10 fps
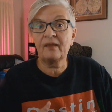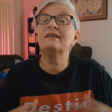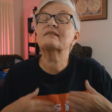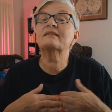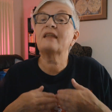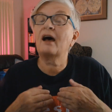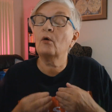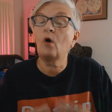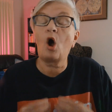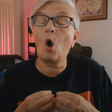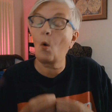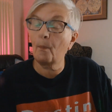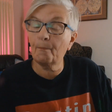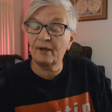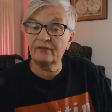is now
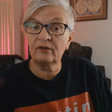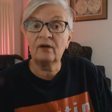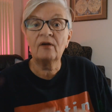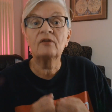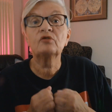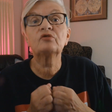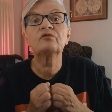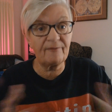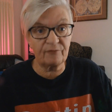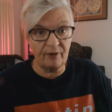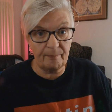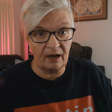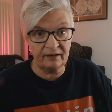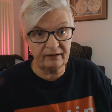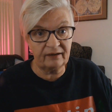open
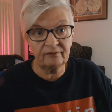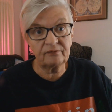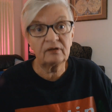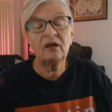everybody